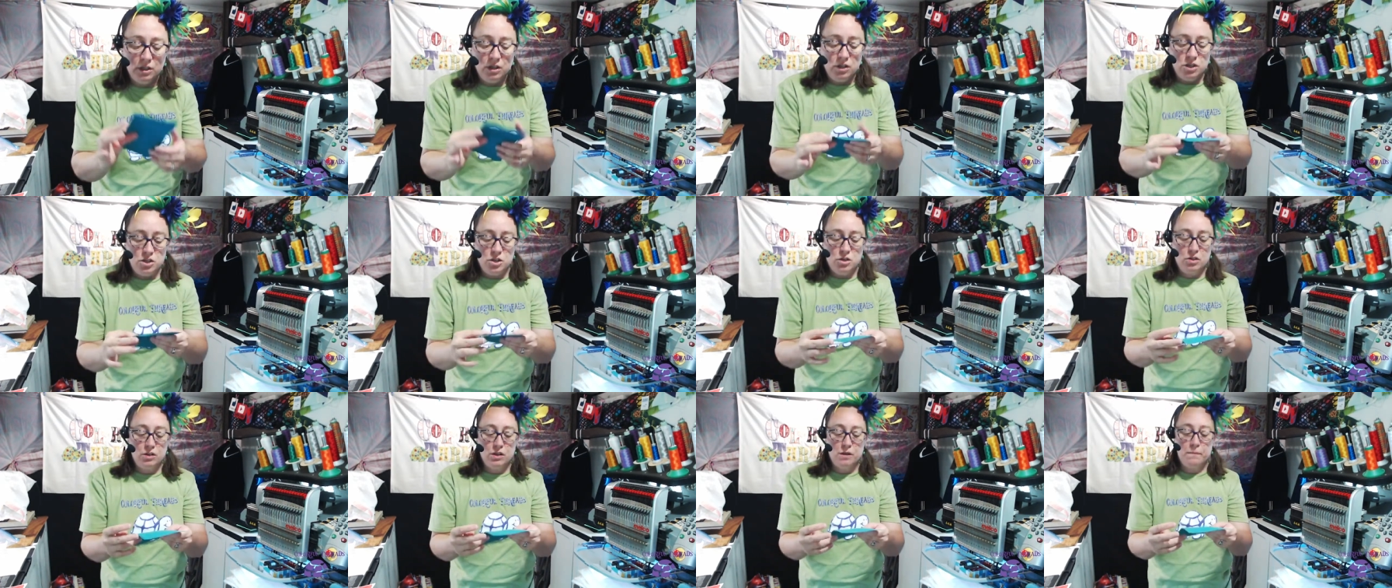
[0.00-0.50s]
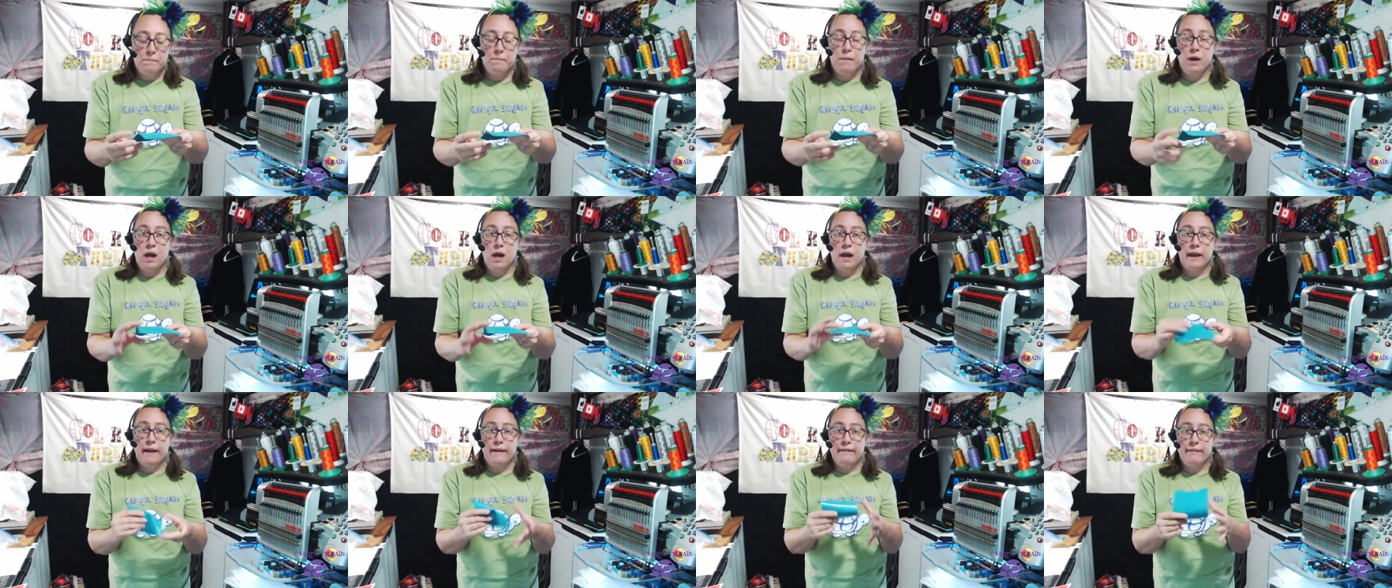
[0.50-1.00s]
You can
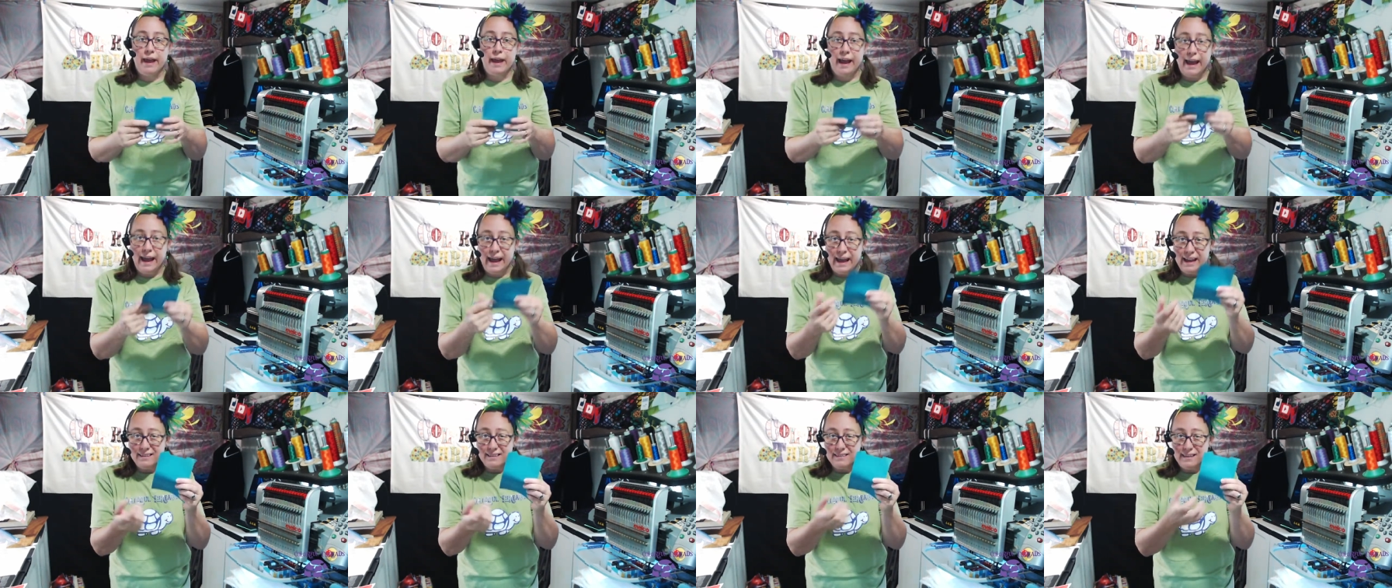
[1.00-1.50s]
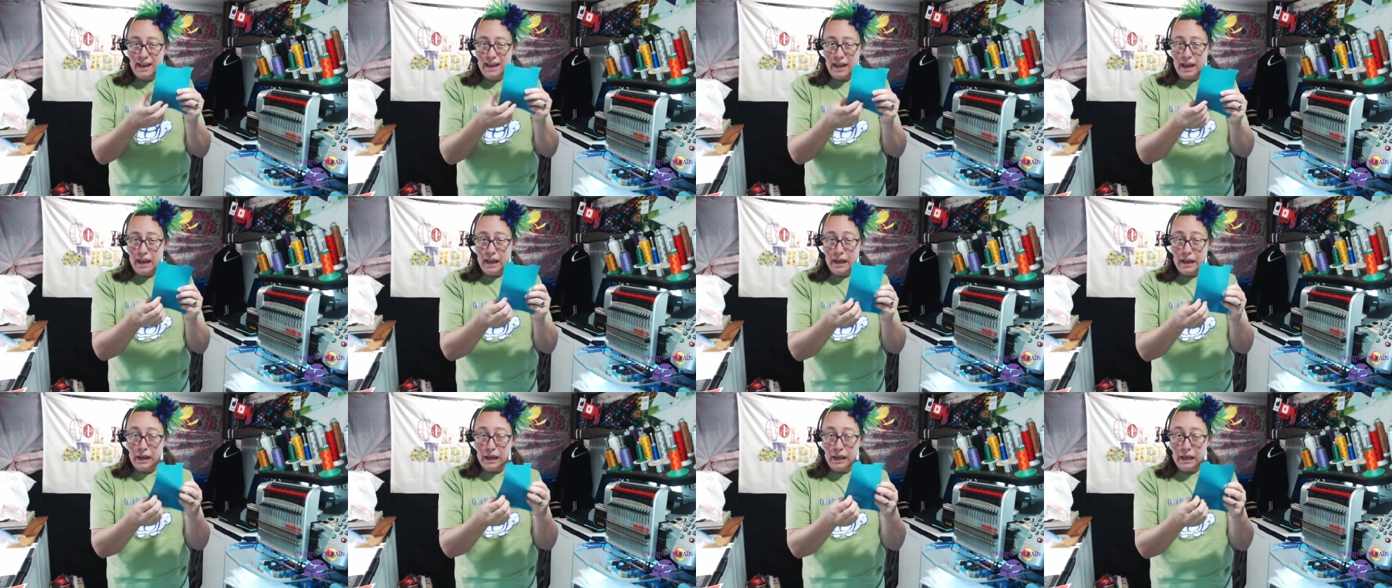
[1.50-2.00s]
buy it that has
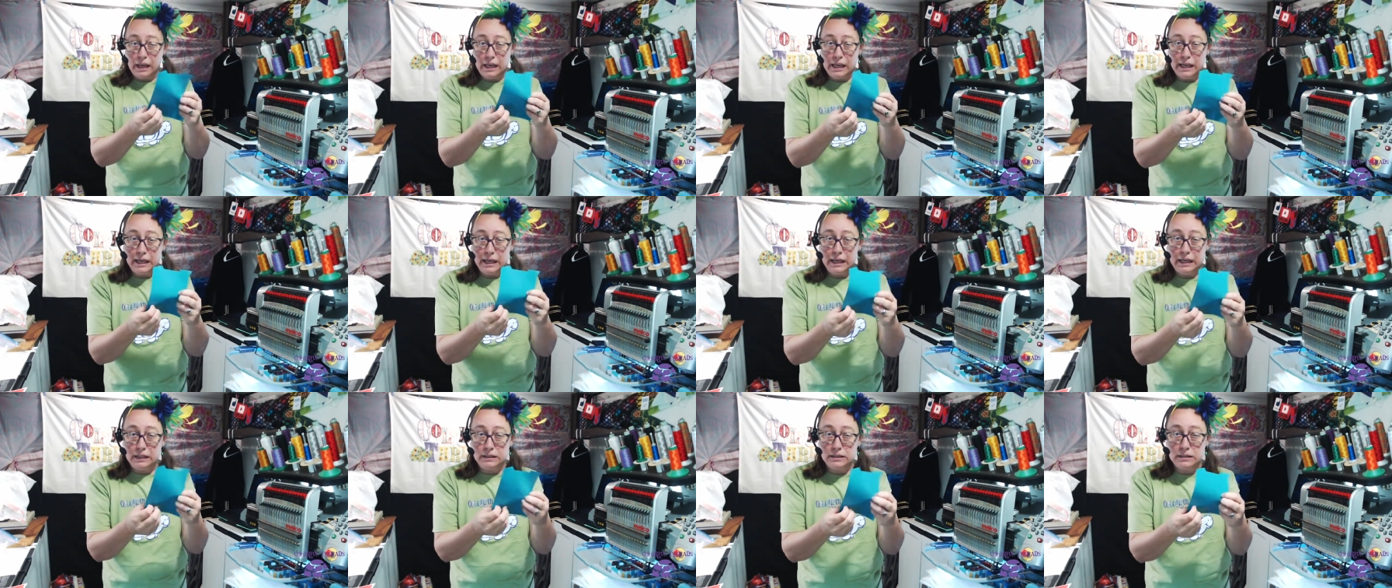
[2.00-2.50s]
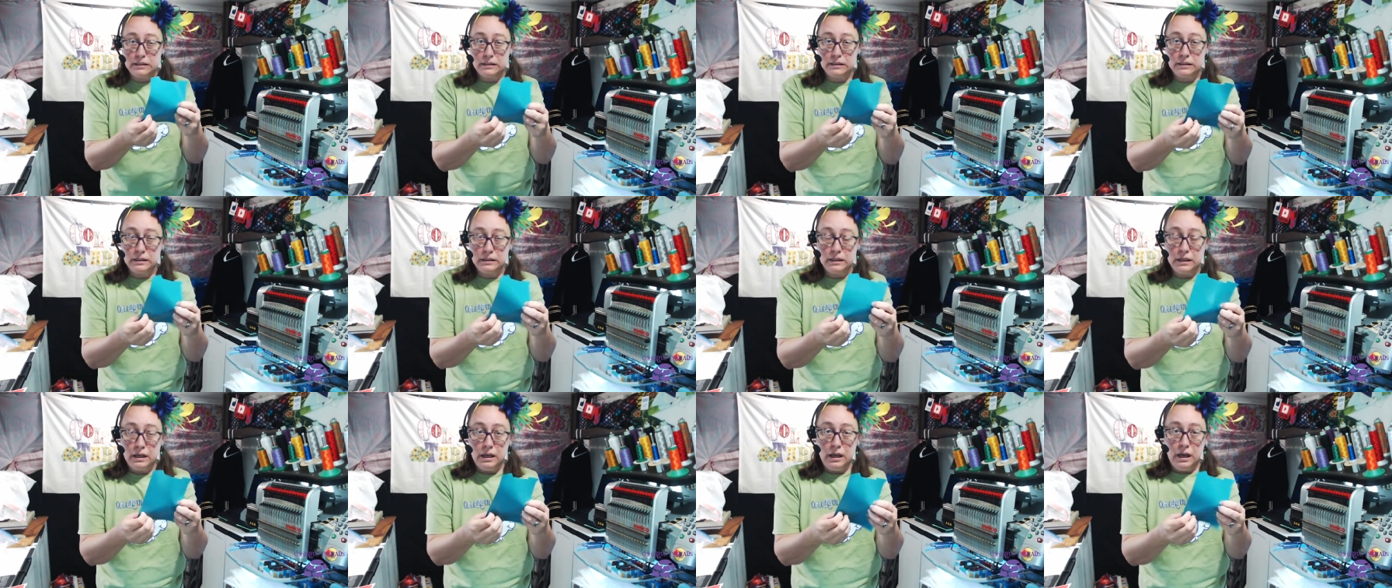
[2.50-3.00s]
a heat
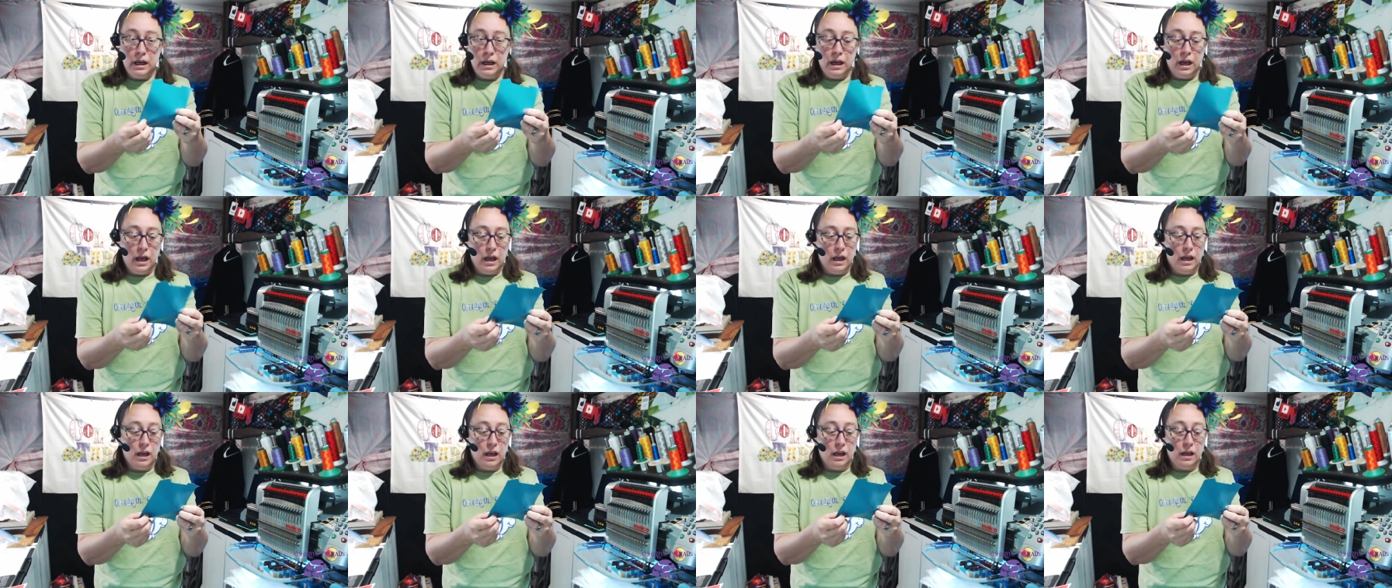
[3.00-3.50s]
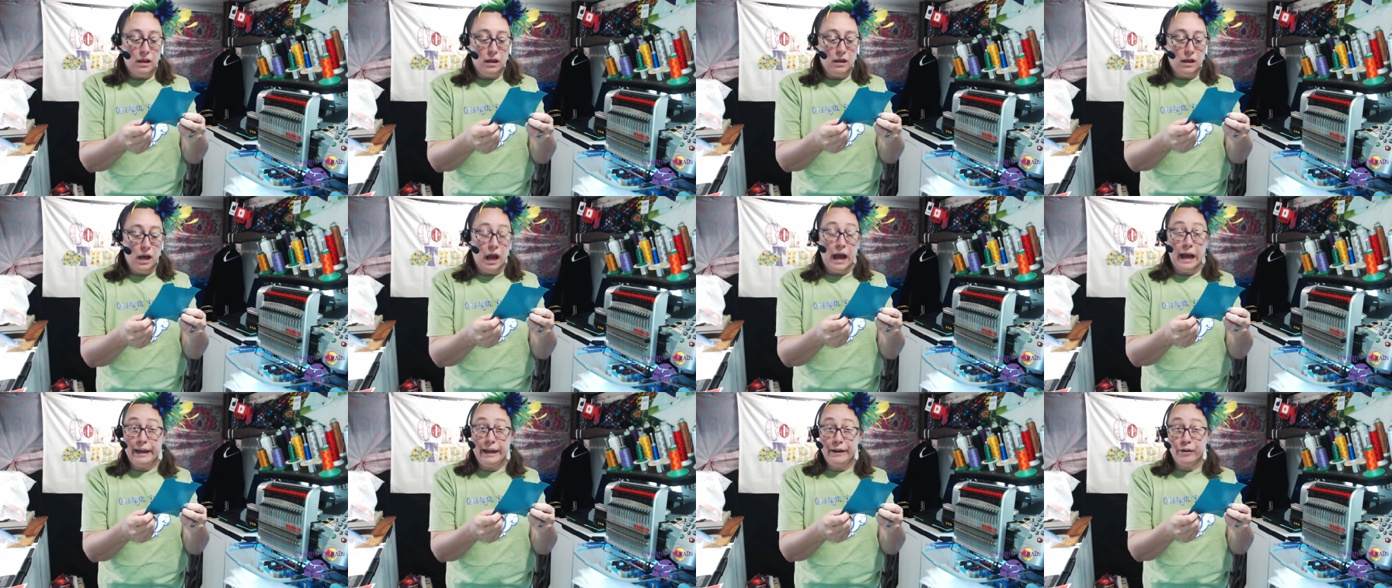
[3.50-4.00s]
uh,
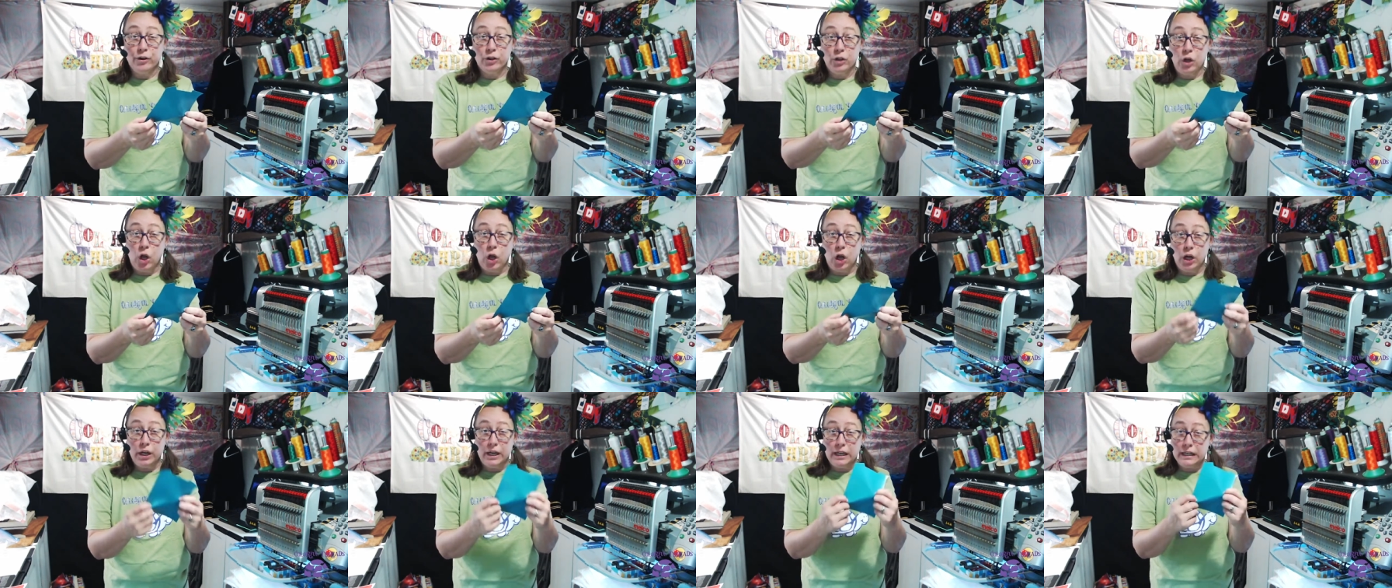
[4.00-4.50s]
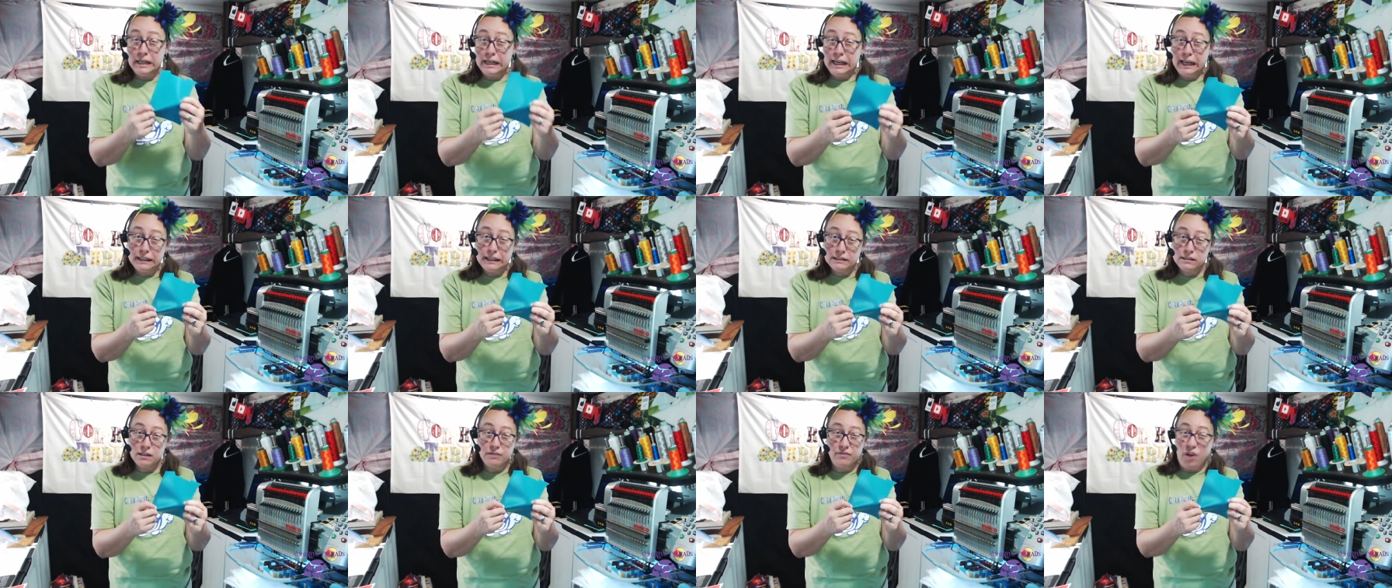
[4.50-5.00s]
iron on
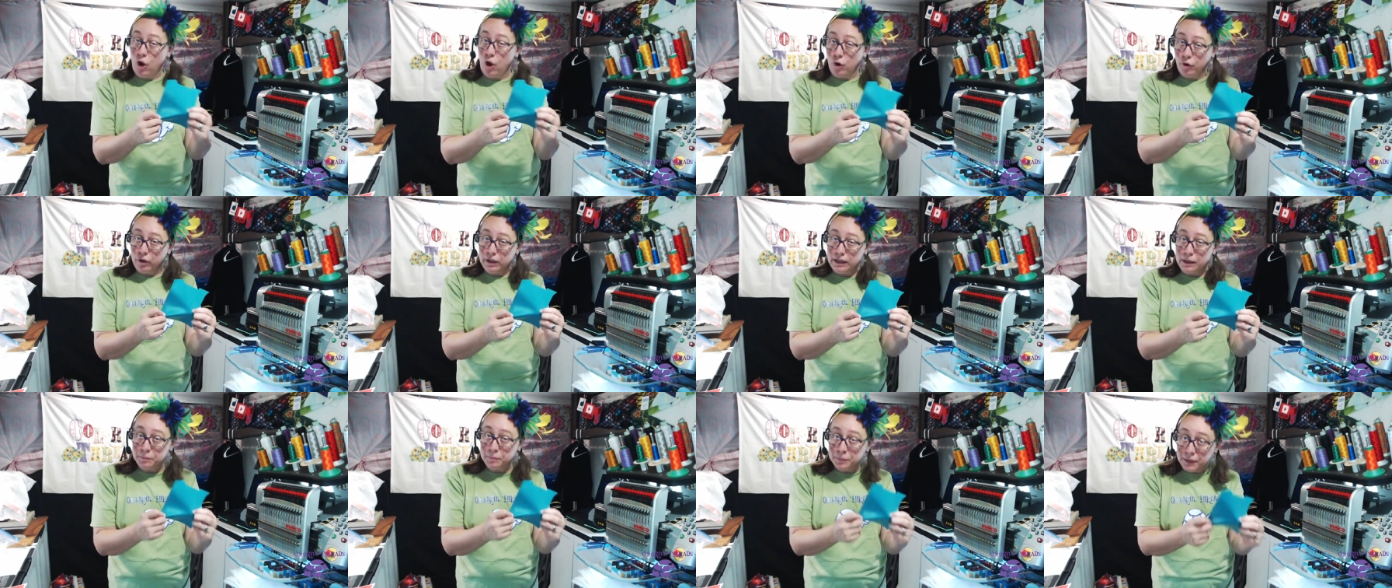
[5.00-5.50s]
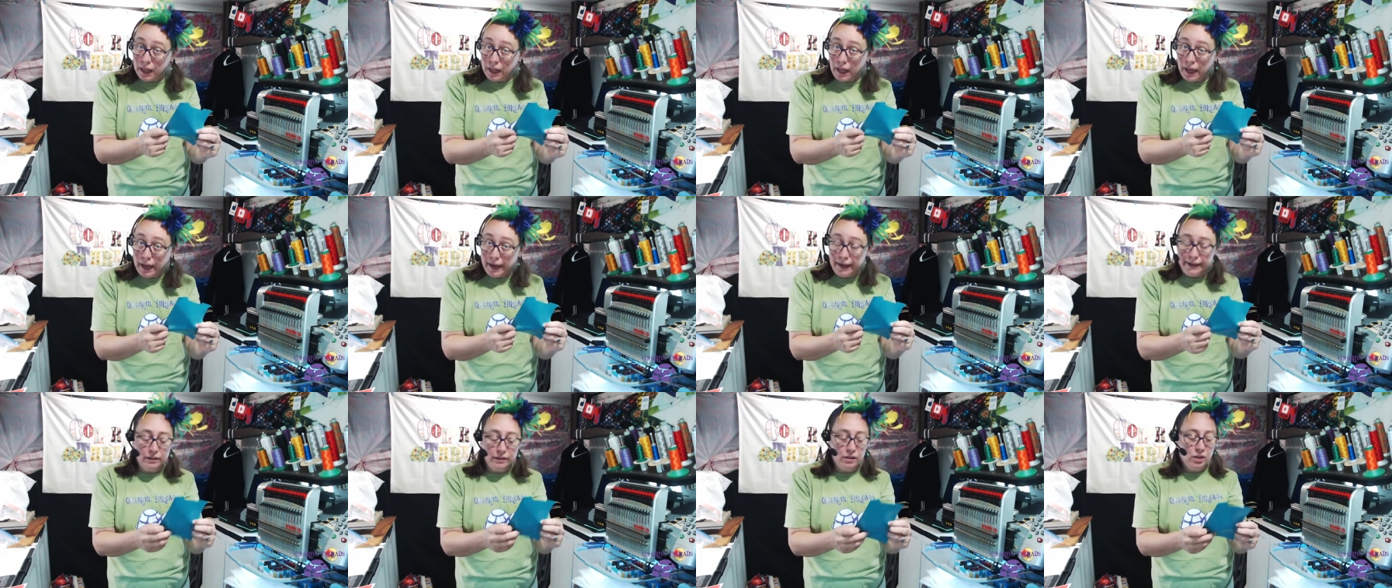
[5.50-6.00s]
adhesive already
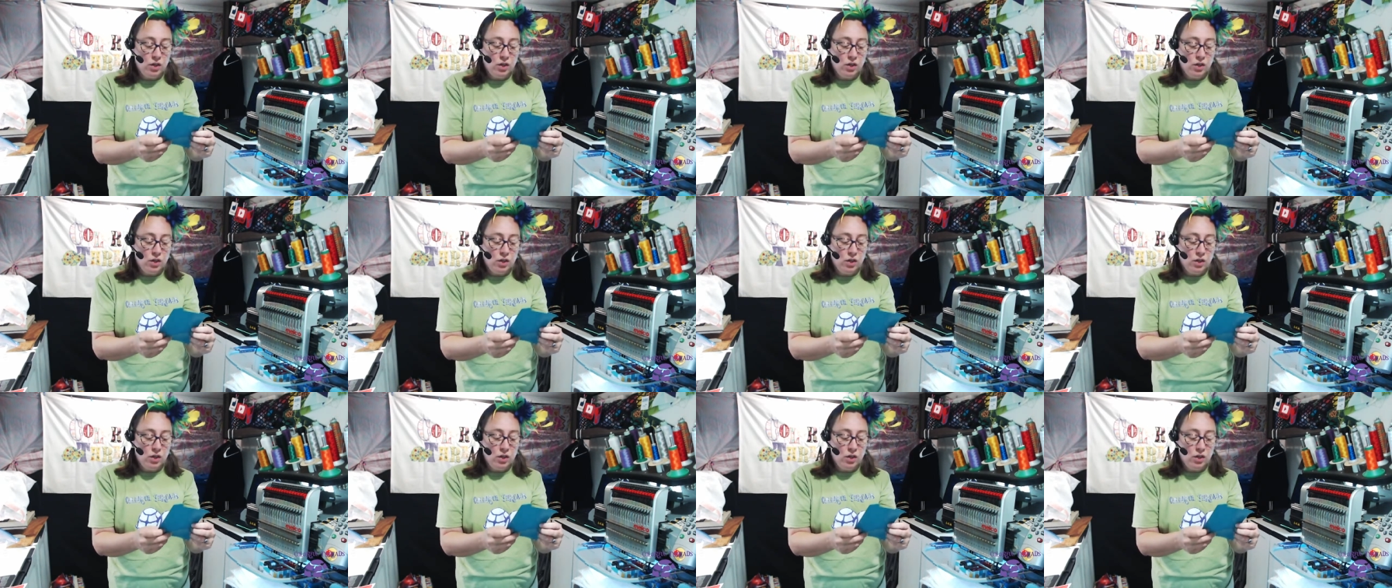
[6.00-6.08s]
applied.